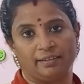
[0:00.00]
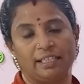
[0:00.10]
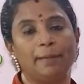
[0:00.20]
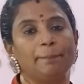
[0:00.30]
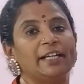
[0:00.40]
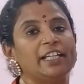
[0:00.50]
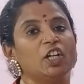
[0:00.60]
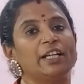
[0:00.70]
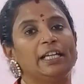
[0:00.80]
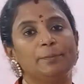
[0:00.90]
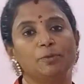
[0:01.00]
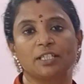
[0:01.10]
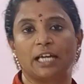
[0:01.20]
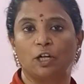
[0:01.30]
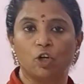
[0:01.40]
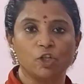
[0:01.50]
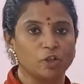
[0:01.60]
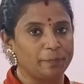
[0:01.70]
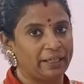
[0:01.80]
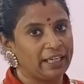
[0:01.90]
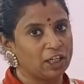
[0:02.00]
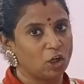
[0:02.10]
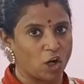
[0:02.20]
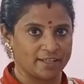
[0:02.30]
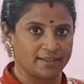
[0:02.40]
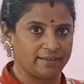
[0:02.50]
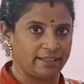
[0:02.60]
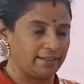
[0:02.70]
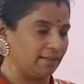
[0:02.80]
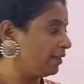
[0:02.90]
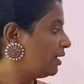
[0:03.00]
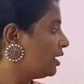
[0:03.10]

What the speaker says: that particular inputs alone should be concentrated.